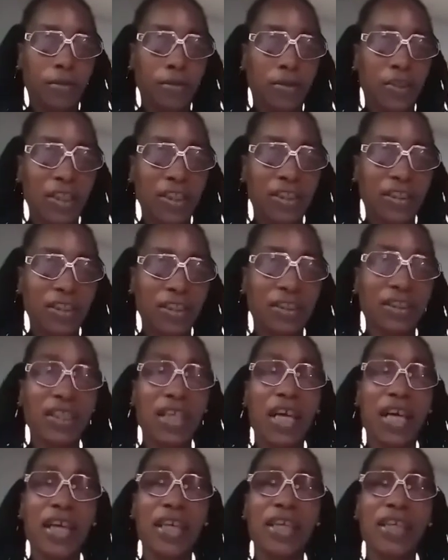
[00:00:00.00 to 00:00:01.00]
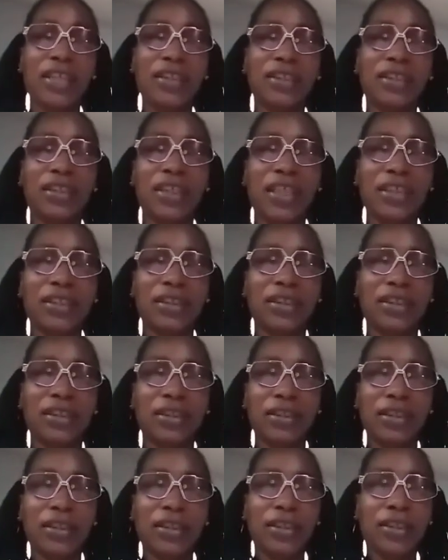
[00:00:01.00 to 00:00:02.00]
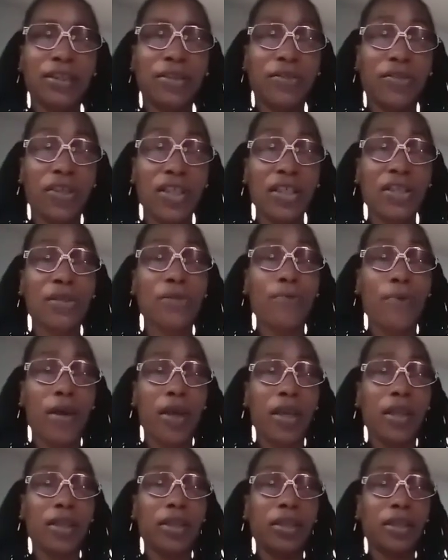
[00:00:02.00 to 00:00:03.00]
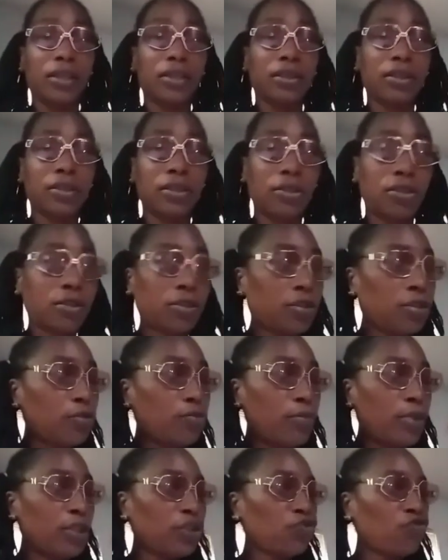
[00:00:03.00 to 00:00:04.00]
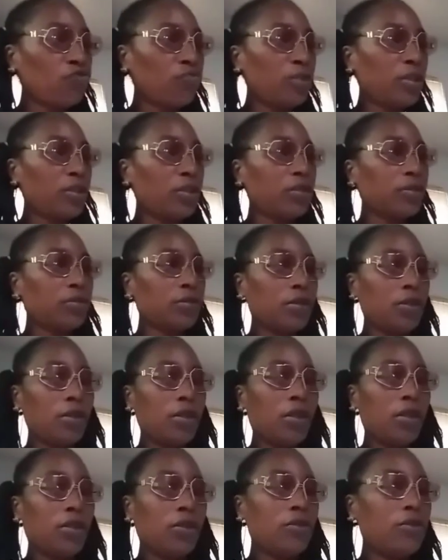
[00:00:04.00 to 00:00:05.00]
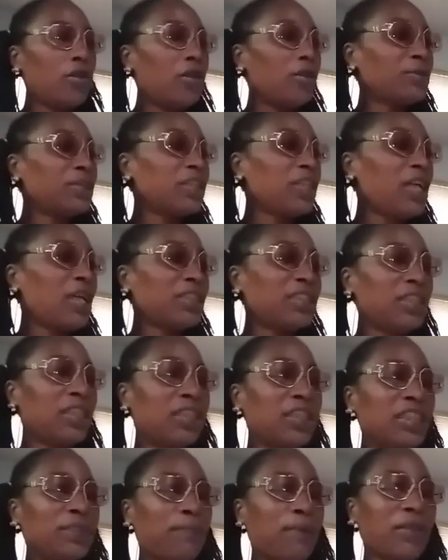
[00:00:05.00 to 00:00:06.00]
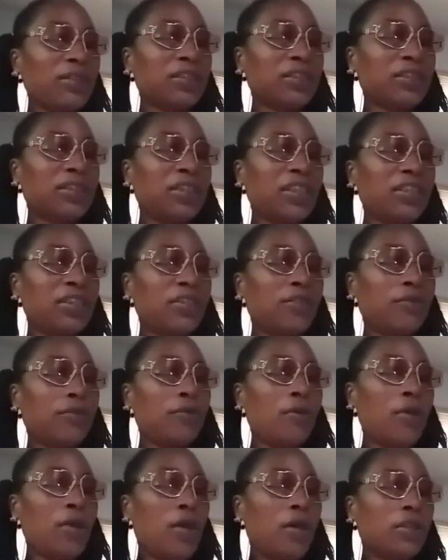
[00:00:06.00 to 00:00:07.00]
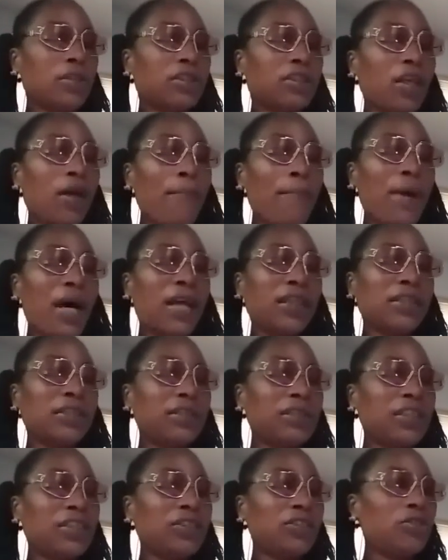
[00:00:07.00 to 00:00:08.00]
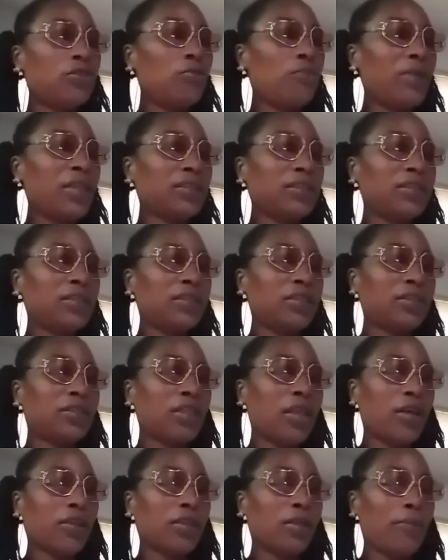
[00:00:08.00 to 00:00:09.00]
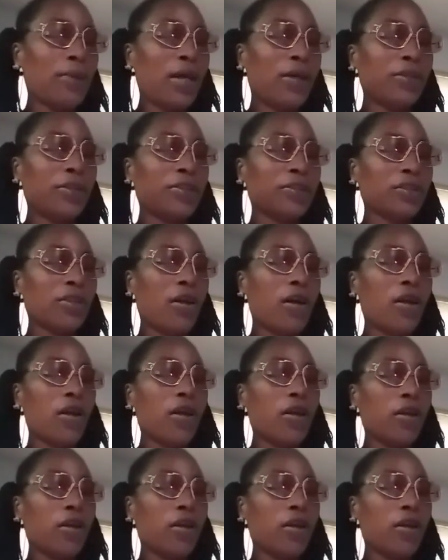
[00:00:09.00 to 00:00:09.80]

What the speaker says: This is not incest. This way is too much for me. You know what I'm saying? I see this person sending you, somebody sending you messages talking about it's hard.